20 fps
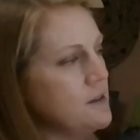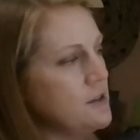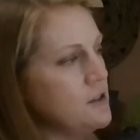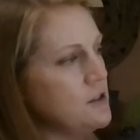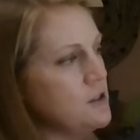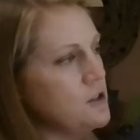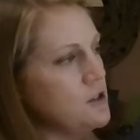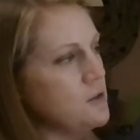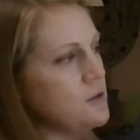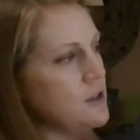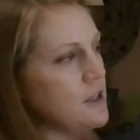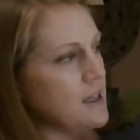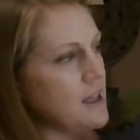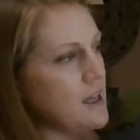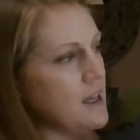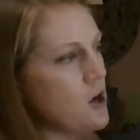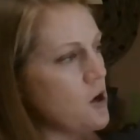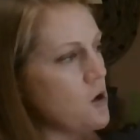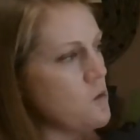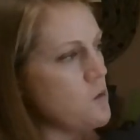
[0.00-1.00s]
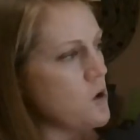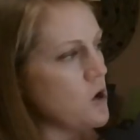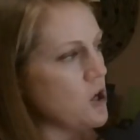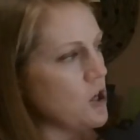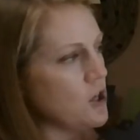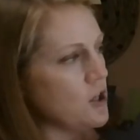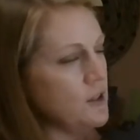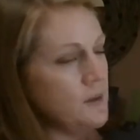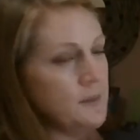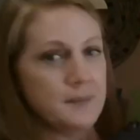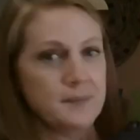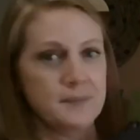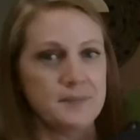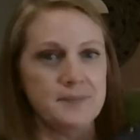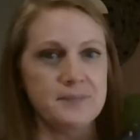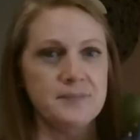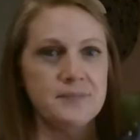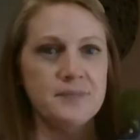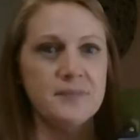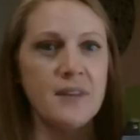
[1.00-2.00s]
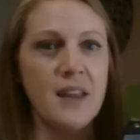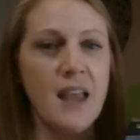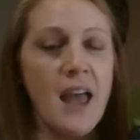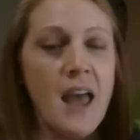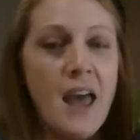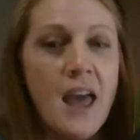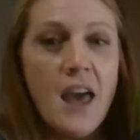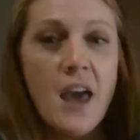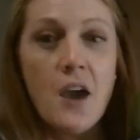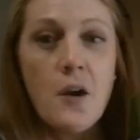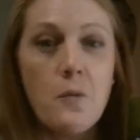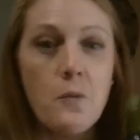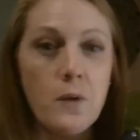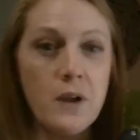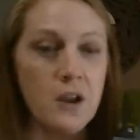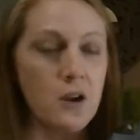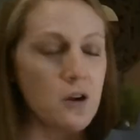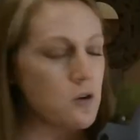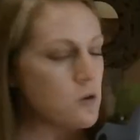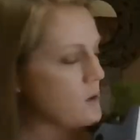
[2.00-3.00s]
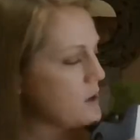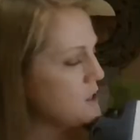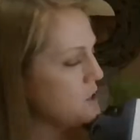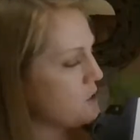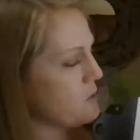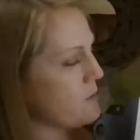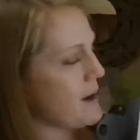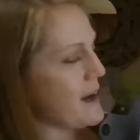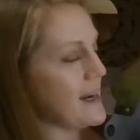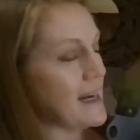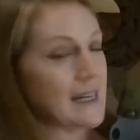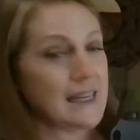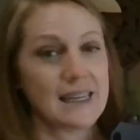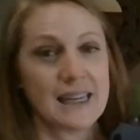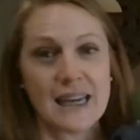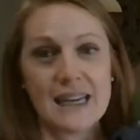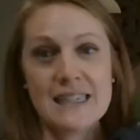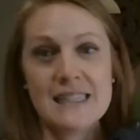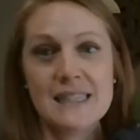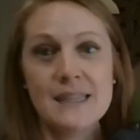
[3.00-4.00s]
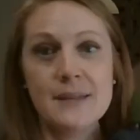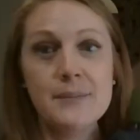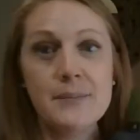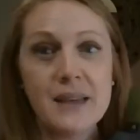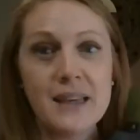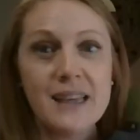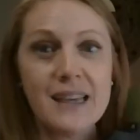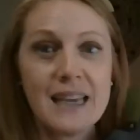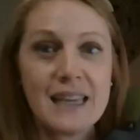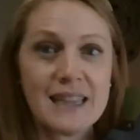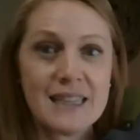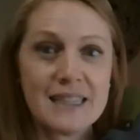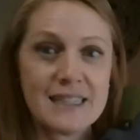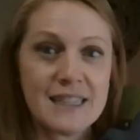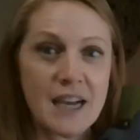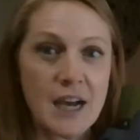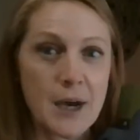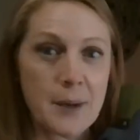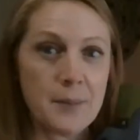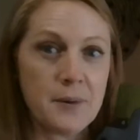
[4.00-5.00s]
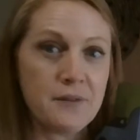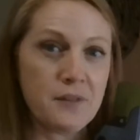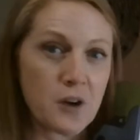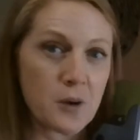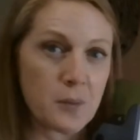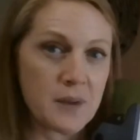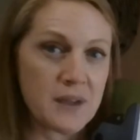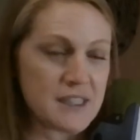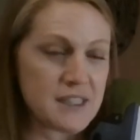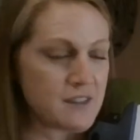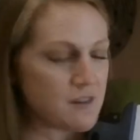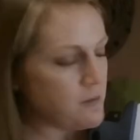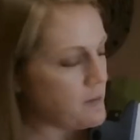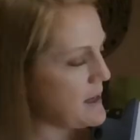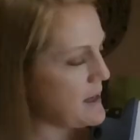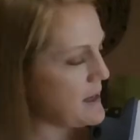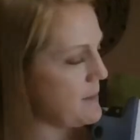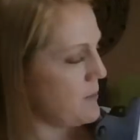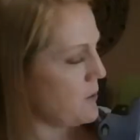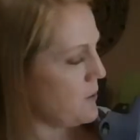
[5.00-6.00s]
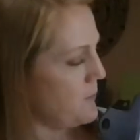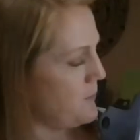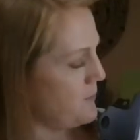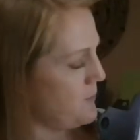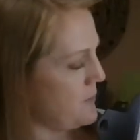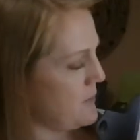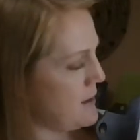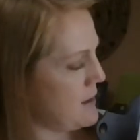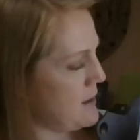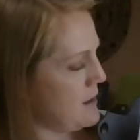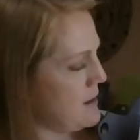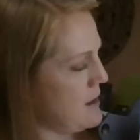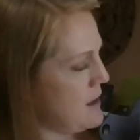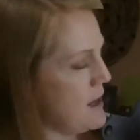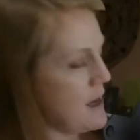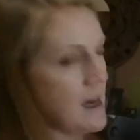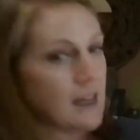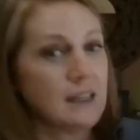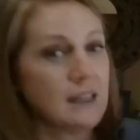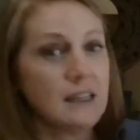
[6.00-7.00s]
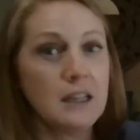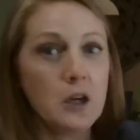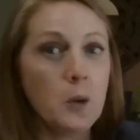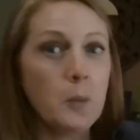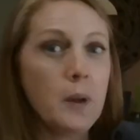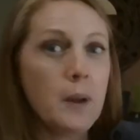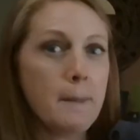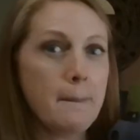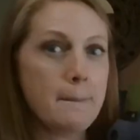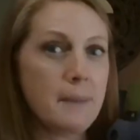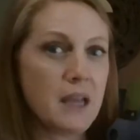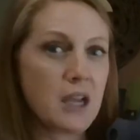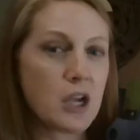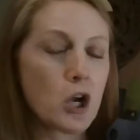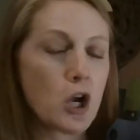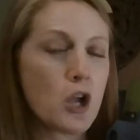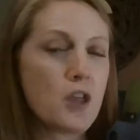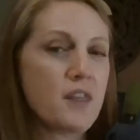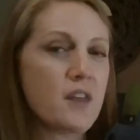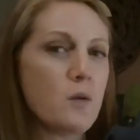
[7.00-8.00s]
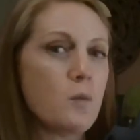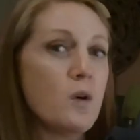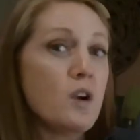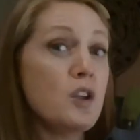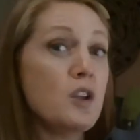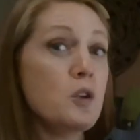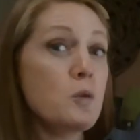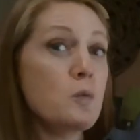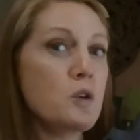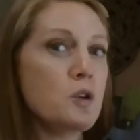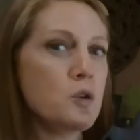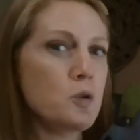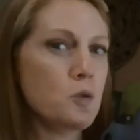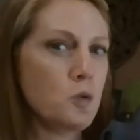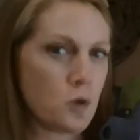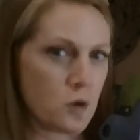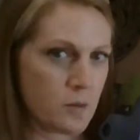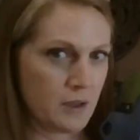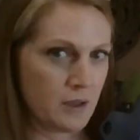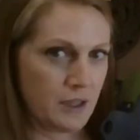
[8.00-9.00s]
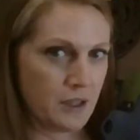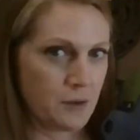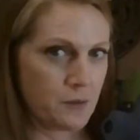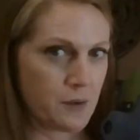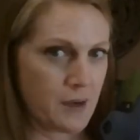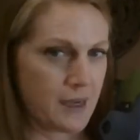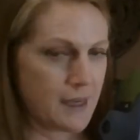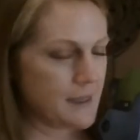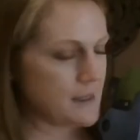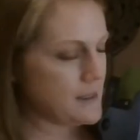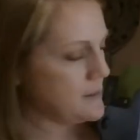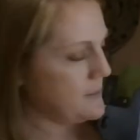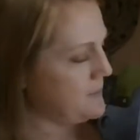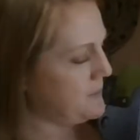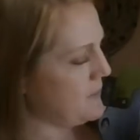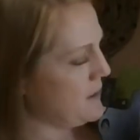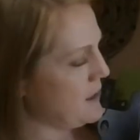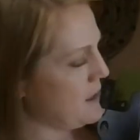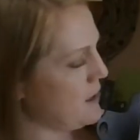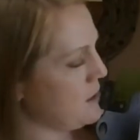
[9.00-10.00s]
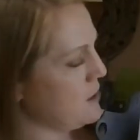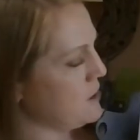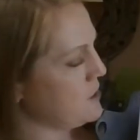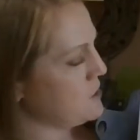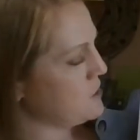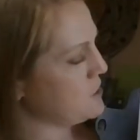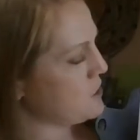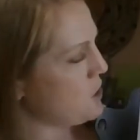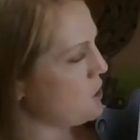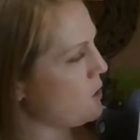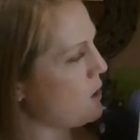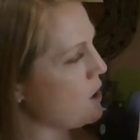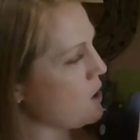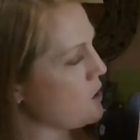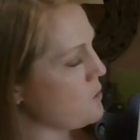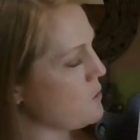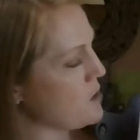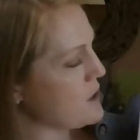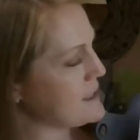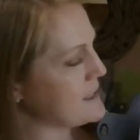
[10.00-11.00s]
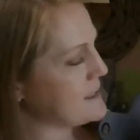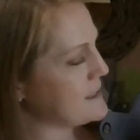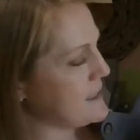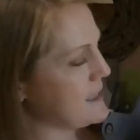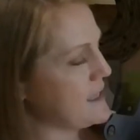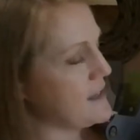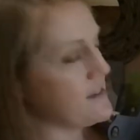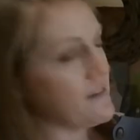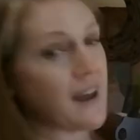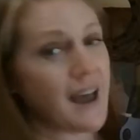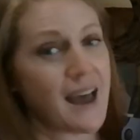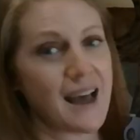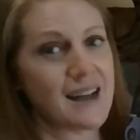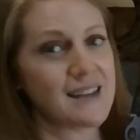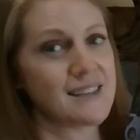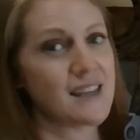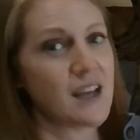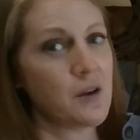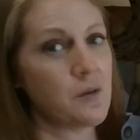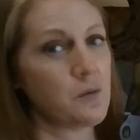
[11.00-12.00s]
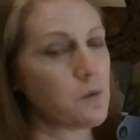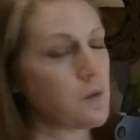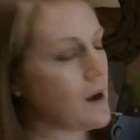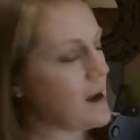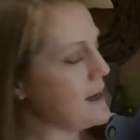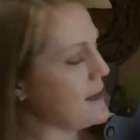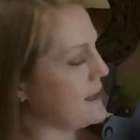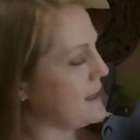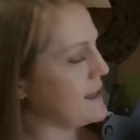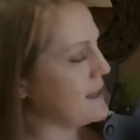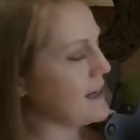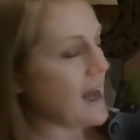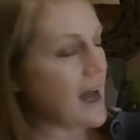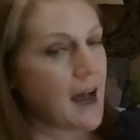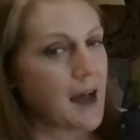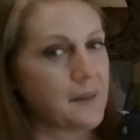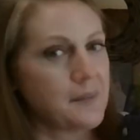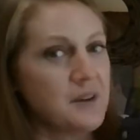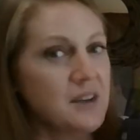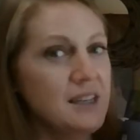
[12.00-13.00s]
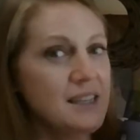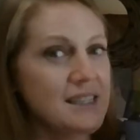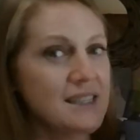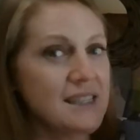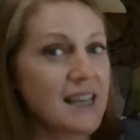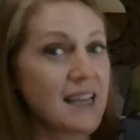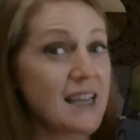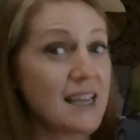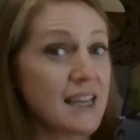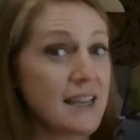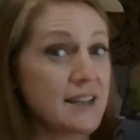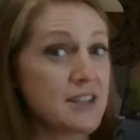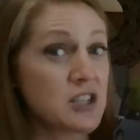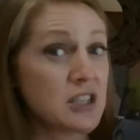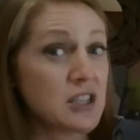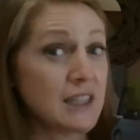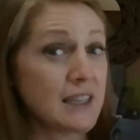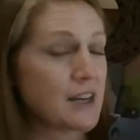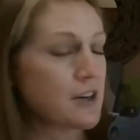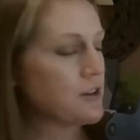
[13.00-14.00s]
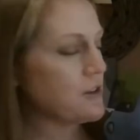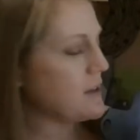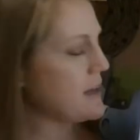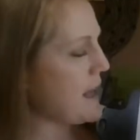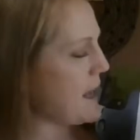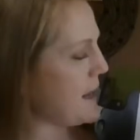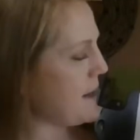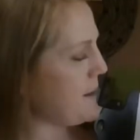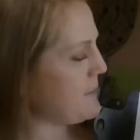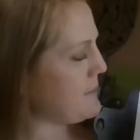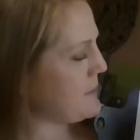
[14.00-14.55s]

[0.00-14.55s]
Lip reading: to look at our word, and we are going to write it nice and big at the top of our piece of paper. A little bit bigger than what you would normally write. So our word is give. As I write it, I'm going to say each letter name.